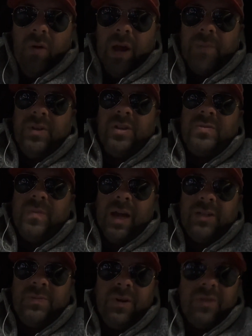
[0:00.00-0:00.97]
What happened to the
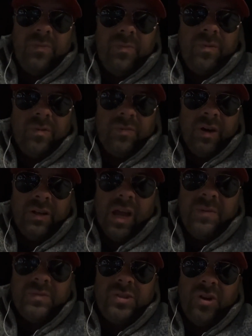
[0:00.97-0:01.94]
smash mouth run
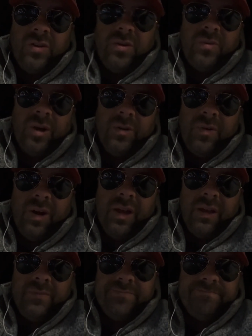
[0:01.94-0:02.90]
game? Still in the
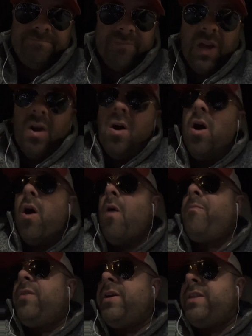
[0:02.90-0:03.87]
runway.
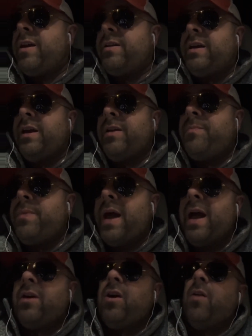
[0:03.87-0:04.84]
Hopefully they get it
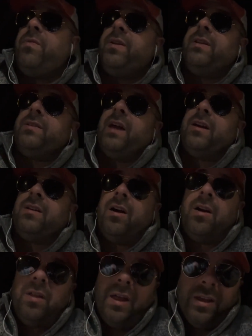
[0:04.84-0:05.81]
back. Hopefully, like
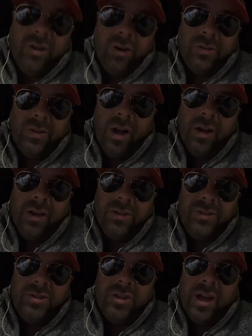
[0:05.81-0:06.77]
good
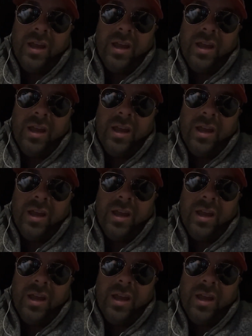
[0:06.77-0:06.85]
luggage,